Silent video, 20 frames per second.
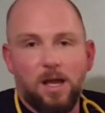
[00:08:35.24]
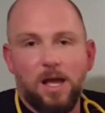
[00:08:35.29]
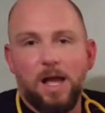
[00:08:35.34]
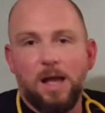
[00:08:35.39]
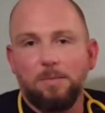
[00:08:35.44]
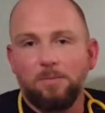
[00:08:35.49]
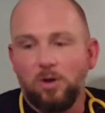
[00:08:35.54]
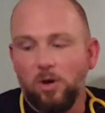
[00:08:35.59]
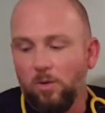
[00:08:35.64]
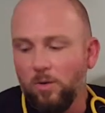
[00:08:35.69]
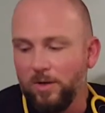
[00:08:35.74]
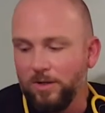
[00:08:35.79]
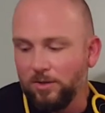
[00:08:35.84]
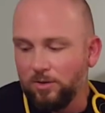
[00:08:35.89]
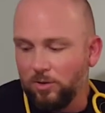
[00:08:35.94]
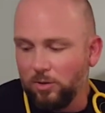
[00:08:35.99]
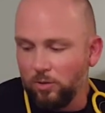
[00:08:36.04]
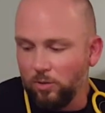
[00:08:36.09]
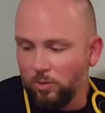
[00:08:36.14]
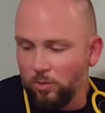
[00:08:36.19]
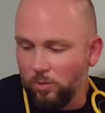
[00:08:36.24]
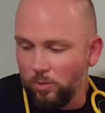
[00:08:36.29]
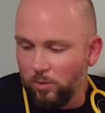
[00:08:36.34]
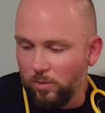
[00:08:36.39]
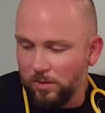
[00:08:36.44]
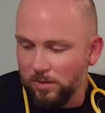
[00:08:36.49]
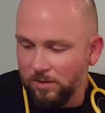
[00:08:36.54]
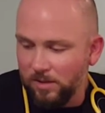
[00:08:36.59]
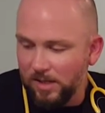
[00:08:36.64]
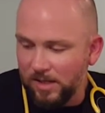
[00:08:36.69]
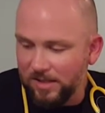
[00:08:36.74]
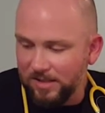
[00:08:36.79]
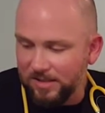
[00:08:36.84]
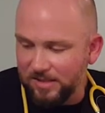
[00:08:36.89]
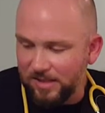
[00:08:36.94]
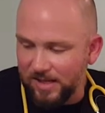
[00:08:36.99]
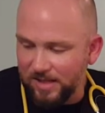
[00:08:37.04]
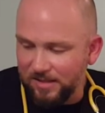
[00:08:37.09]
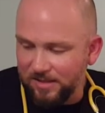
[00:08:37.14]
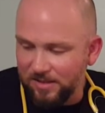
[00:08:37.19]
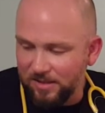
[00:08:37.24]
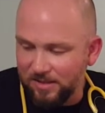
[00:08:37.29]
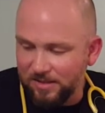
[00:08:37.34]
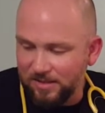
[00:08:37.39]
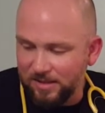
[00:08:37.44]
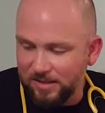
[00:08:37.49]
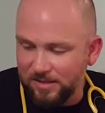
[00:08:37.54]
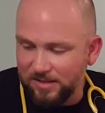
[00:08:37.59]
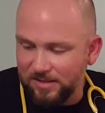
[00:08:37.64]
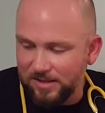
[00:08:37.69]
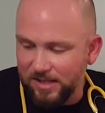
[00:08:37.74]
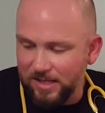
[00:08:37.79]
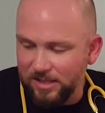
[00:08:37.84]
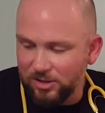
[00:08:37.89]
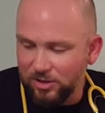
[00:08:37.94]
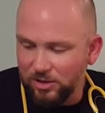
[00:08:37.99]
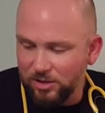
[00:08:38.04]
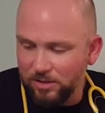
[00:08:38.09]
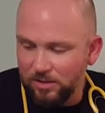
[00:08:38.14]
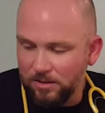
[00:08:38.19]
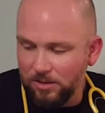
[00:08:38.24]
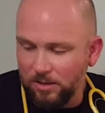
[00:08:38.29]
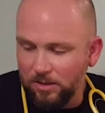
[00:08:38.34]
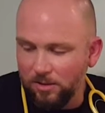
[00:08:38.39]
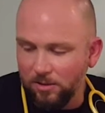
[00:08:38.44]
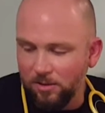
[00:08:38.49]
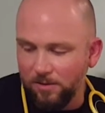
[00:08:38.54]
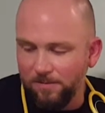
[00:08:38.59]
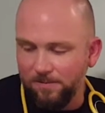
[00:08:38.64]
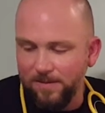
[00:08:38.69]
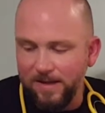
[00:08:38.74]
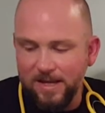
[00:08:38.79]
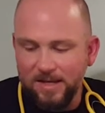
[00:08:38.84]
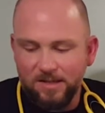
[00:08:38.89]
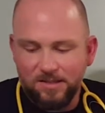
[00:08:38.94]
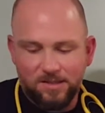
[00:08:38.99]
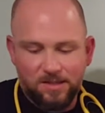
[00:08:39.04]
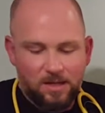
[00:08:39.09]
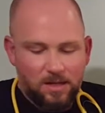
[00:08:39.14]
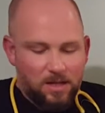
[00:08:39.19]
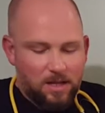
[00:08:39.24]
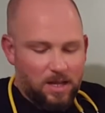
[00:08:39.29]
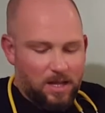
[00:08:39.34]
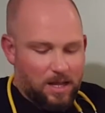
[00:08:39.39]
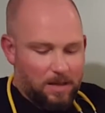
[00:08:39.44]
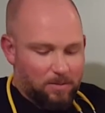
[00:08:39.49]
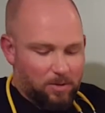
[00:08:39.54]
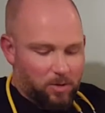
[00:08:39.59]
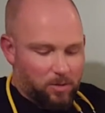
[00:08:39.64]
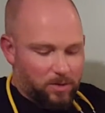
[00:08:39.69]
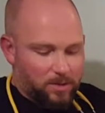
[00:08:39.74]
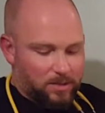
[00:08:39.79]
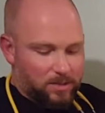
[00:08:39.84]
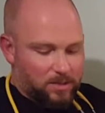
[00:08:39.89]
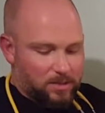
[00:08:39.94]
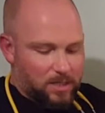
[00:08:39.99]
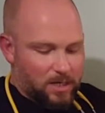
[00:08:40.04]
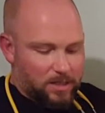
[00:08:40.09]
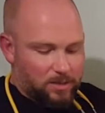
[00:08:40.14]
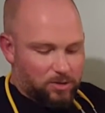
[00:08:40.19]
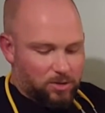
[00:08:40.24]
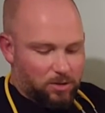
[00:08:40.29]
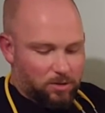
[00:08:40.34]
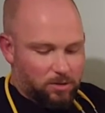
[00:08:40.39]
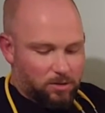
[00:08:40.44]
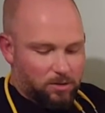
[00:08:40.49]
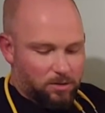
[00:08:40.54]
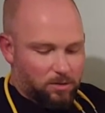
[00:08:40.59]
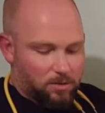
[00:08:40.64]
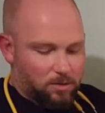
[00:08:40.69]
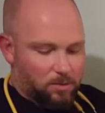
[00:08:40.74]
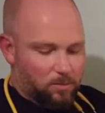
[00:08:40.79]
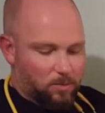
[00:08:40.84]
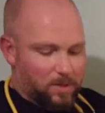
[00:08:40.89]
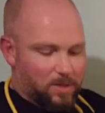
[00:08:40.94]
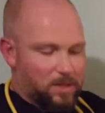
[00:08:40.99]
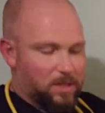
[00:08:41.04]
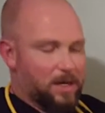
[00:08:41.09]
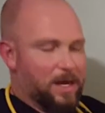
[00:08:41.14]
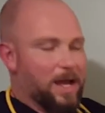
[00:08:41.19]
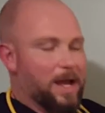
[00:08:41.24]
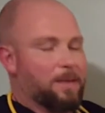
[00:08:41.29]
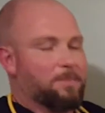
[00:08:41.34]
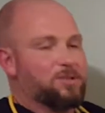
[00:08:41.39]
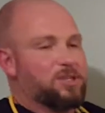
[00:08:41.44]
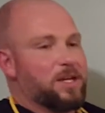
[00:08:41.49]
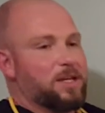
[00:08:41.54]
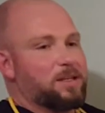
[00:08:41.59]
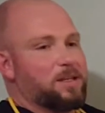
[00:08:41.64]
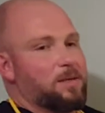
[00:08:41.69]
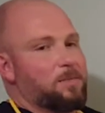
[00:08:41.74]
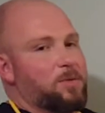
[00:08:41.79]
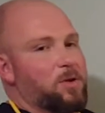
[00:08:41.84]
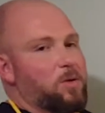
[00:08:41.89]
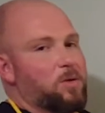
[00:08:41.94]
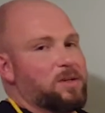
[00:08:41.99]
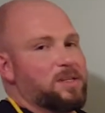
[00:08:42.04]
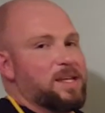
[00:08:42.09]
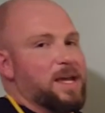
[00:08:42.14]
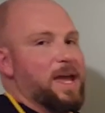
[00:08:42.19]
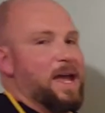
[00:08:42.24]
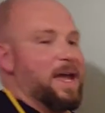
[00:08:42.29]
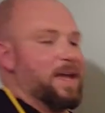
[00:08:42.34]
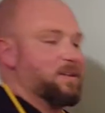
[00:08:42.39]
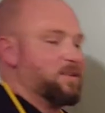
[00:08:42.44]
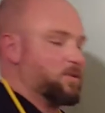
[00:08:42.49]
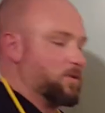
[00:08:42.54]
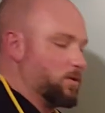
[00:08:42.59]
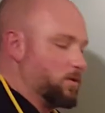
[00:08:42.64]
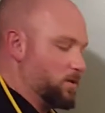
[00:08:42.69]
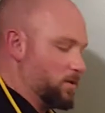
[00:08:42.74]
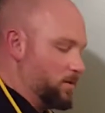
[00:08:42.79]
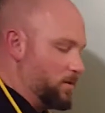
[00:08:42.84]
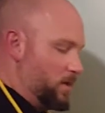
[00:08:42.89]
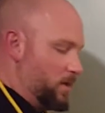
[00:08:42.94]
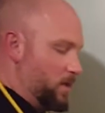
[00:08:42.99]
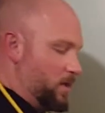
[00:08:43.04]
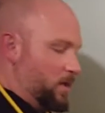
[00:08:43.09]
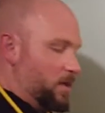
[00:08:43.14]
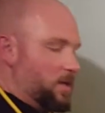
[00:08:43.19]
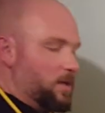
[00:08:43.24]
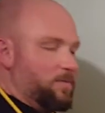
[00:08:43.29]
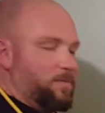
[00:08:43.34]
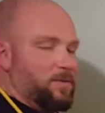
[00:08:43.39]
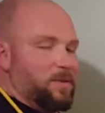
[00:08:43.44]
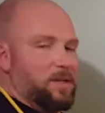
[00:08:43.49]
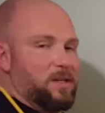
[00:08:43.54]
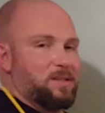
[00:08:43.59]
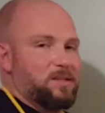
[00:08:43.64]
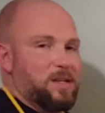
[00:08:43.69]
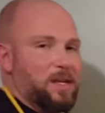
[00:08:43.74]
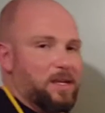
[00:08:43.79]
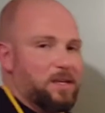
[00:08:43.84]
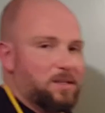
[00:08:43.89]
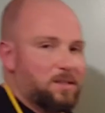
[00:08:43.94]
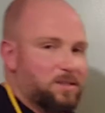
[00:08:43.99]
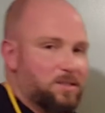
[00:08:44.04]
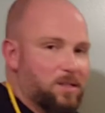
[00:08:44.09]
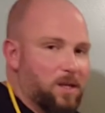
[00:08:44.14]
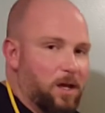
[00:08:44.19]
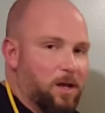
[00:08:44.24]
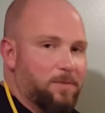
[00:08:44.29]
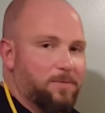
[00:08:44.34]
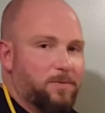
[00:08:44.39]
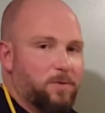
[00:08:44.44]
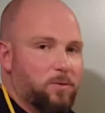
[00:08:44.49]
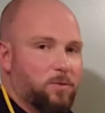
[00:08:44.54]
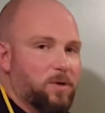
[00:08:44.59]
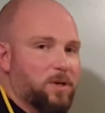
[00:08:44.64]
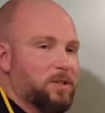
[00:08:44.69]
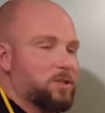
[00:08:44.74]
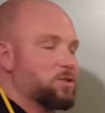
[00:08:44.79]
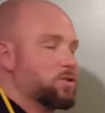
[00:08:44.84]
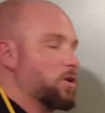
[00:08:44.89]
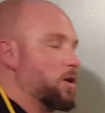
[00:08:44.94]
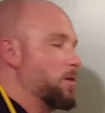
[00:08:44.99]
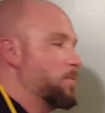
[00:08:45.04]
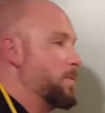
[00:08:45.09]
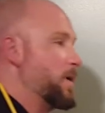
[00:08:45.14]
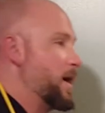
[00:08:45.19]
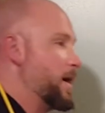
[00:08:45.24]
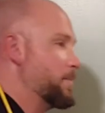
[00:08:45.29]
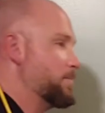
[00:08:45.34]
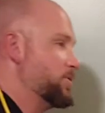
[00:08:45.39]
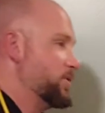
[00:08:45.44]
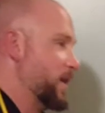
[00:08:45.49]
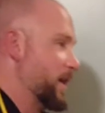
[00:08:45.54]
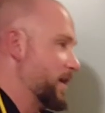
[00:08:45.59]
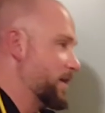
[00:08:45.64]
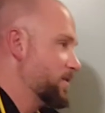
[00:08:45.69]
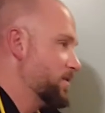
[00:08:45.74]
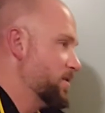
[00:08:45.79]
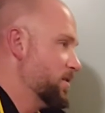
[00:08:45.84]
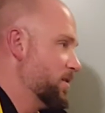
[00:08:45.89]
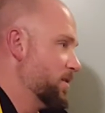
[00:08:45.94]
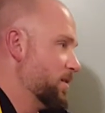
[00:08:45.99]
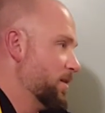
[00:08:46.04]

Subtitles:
I'm going to assess the sensation in her face. I'm going to touch her with an object. I'm going to ask her if it is a soft or a sharp object.